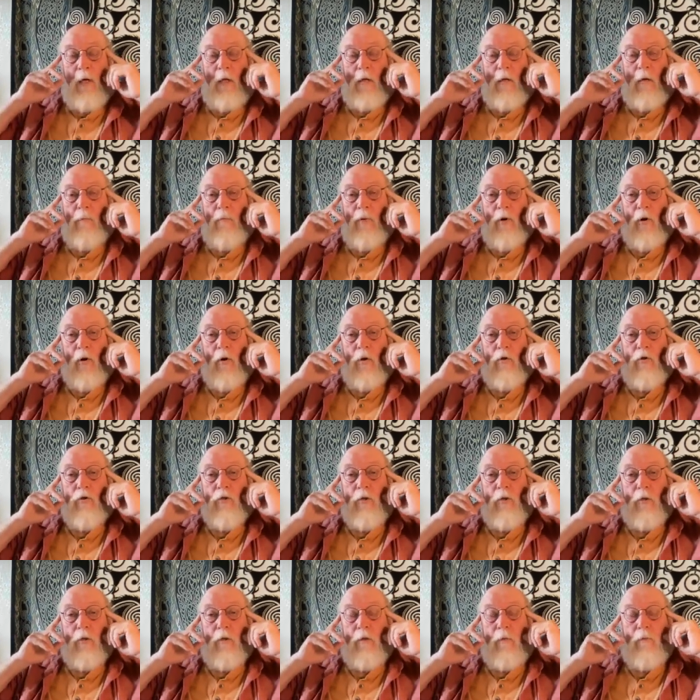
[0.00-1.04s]
the
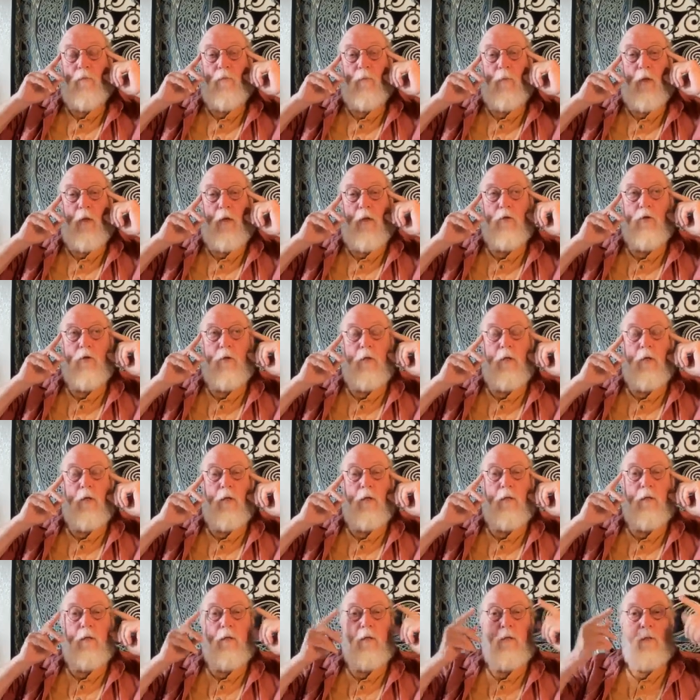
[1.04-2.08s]
person is
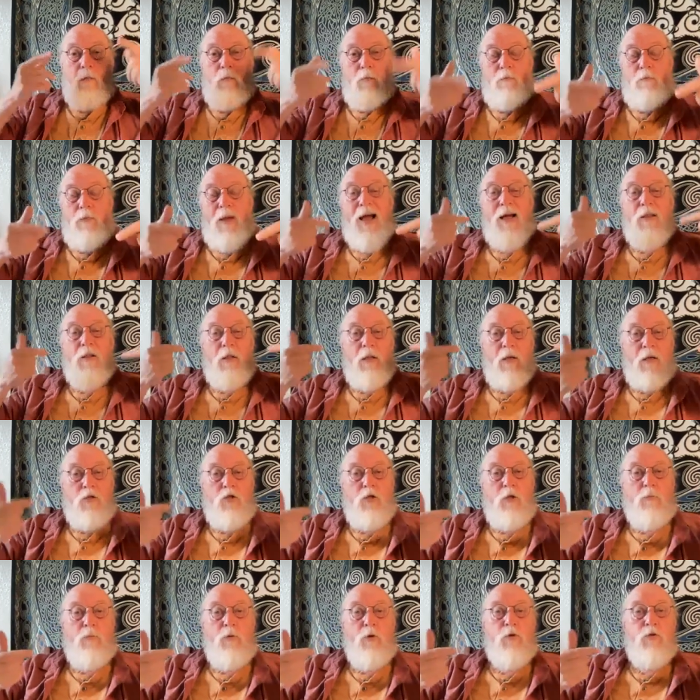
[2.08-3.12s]
the
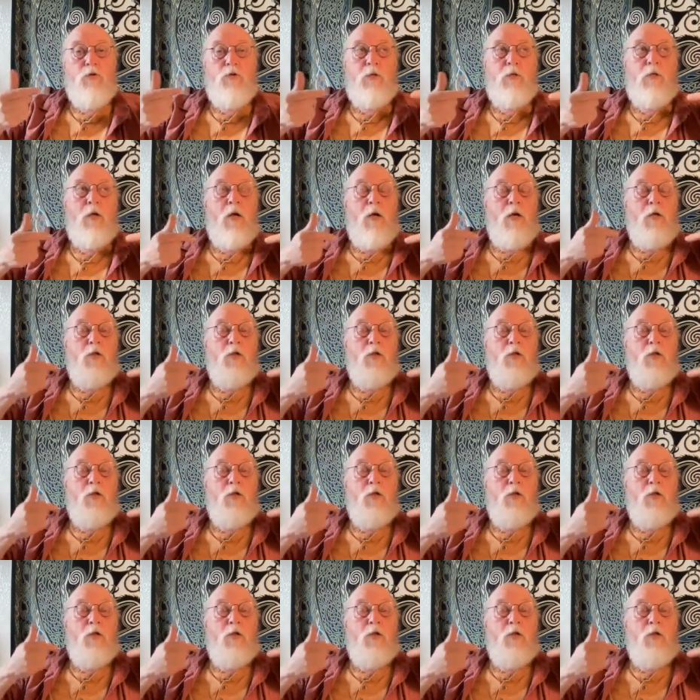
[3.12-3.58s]
pathological person,